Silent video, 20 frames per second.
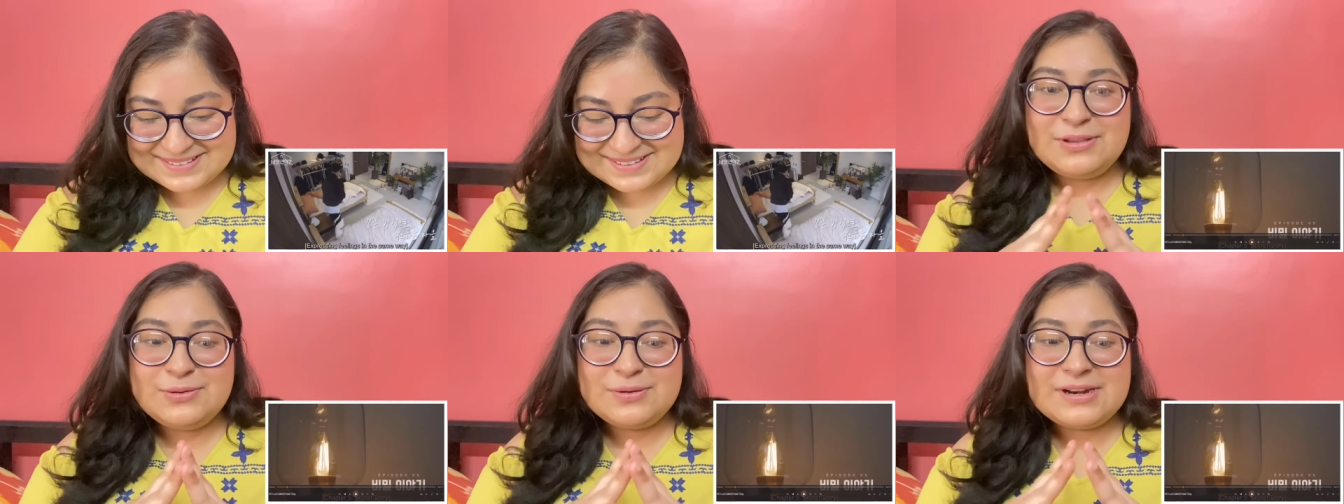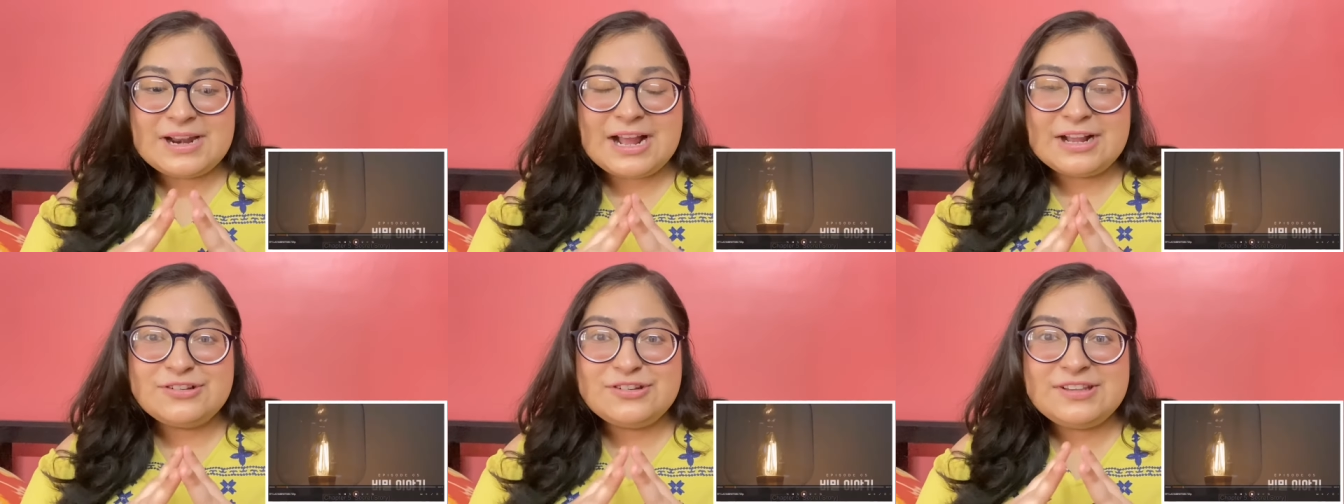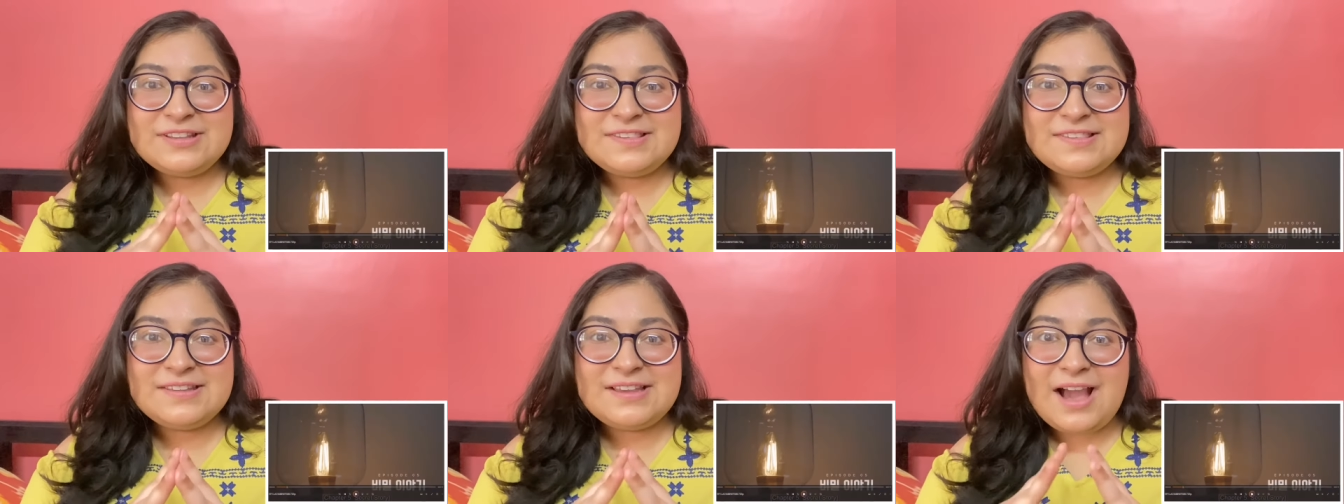you can
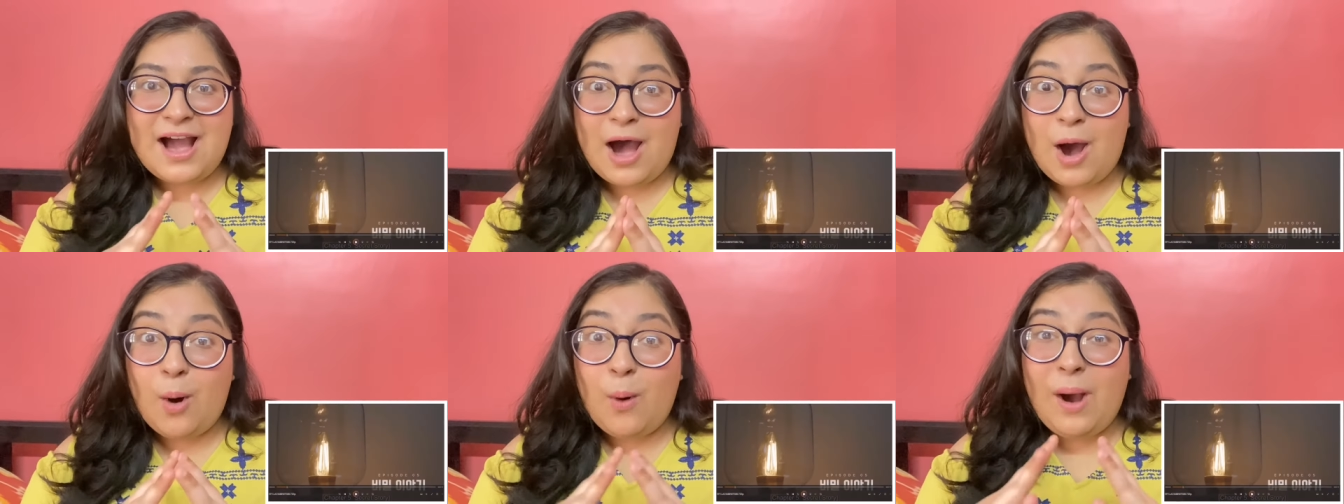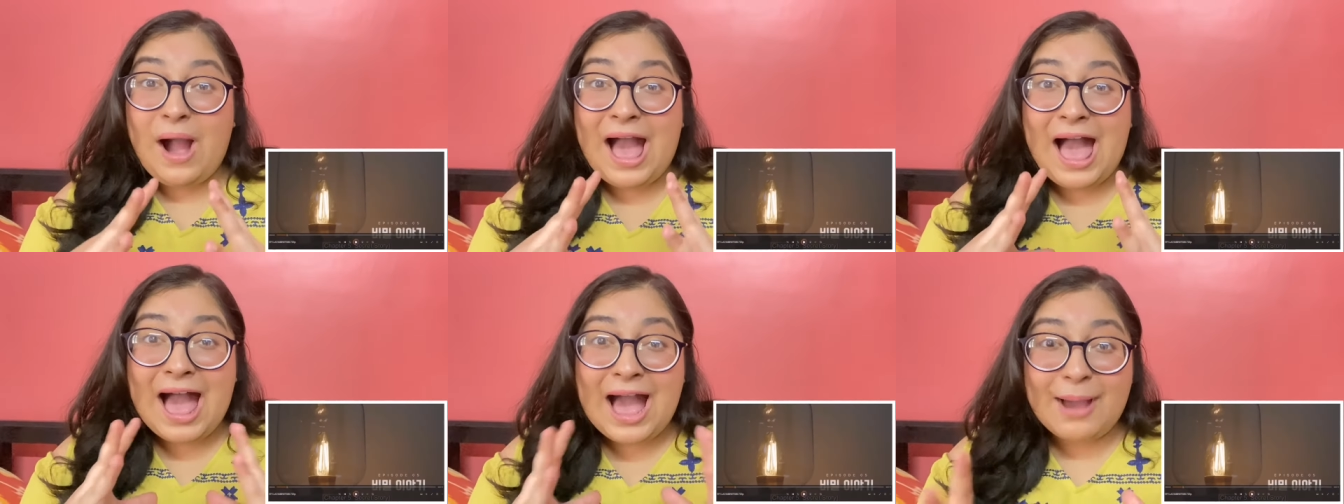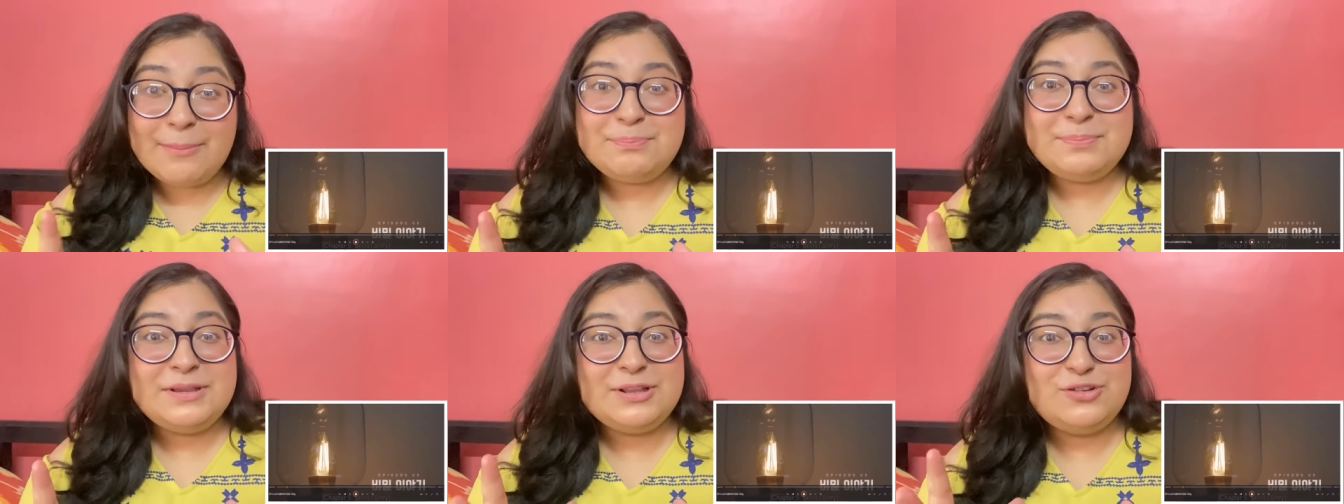actually see how
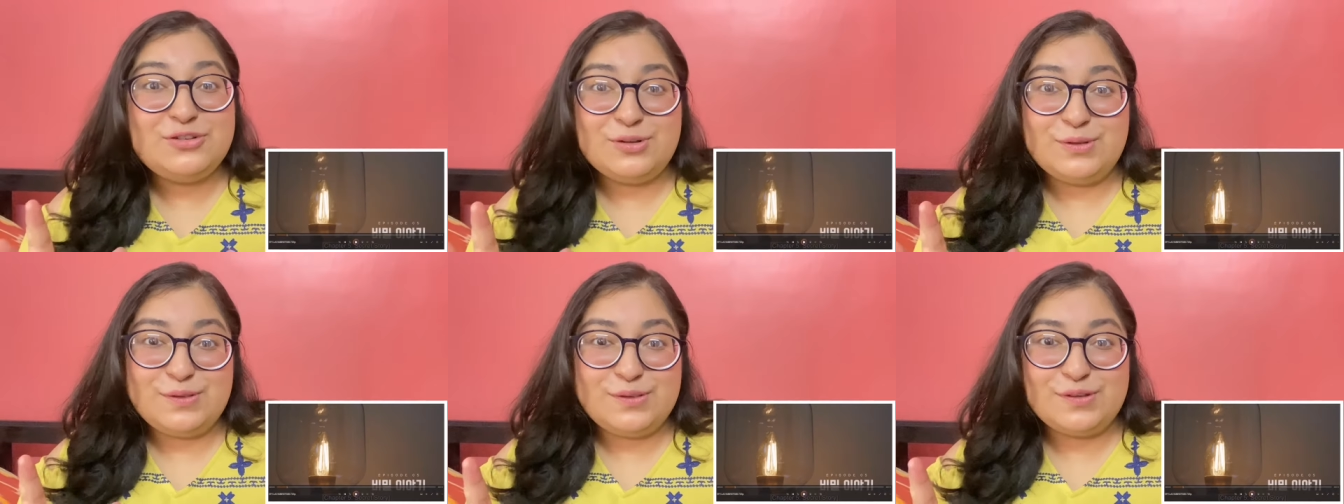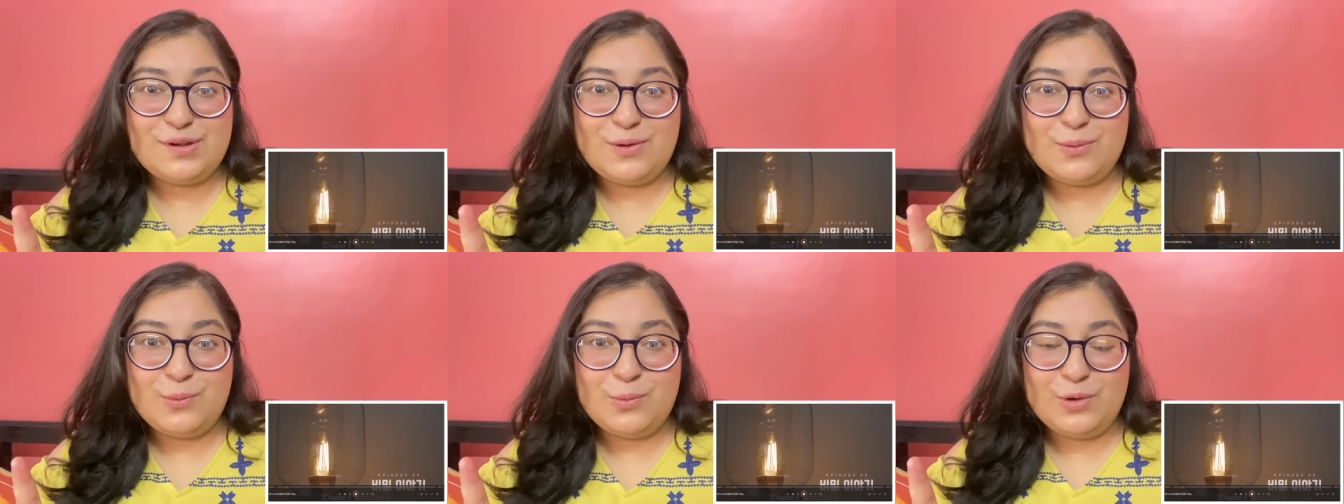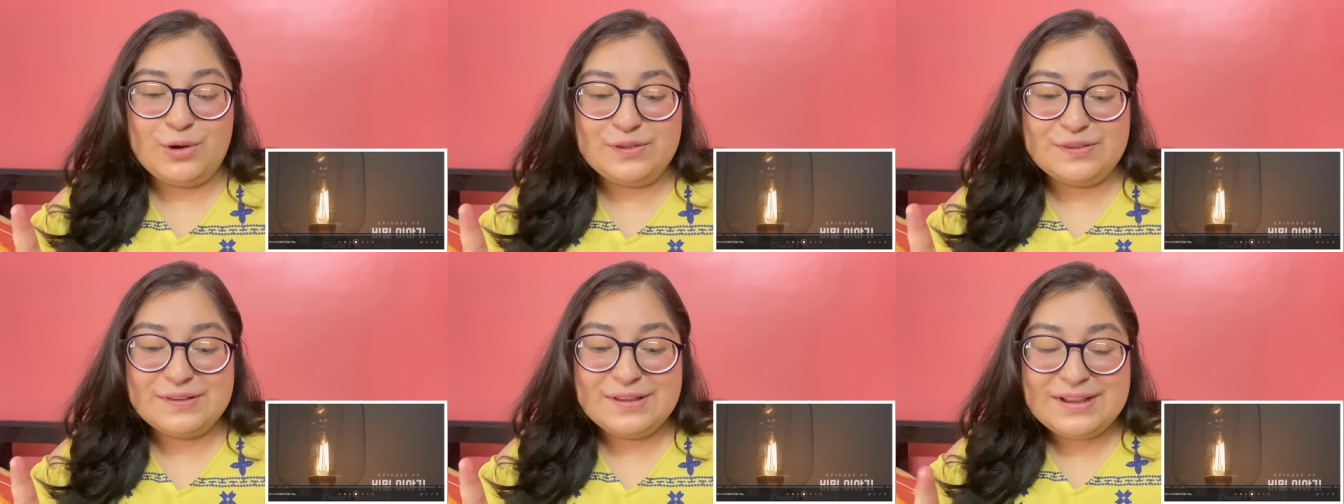happy Junseong
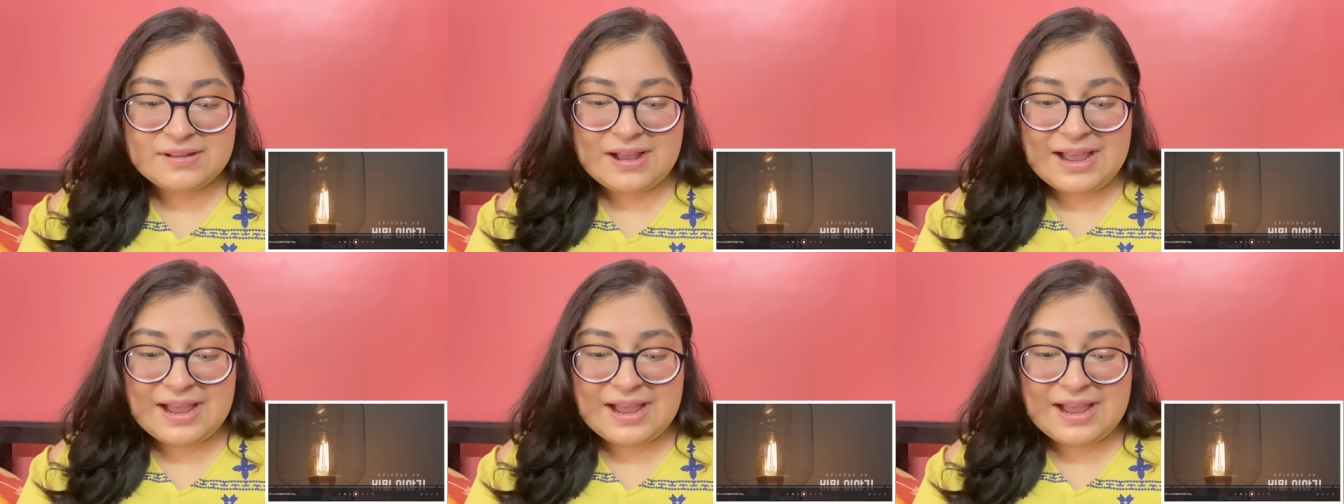was.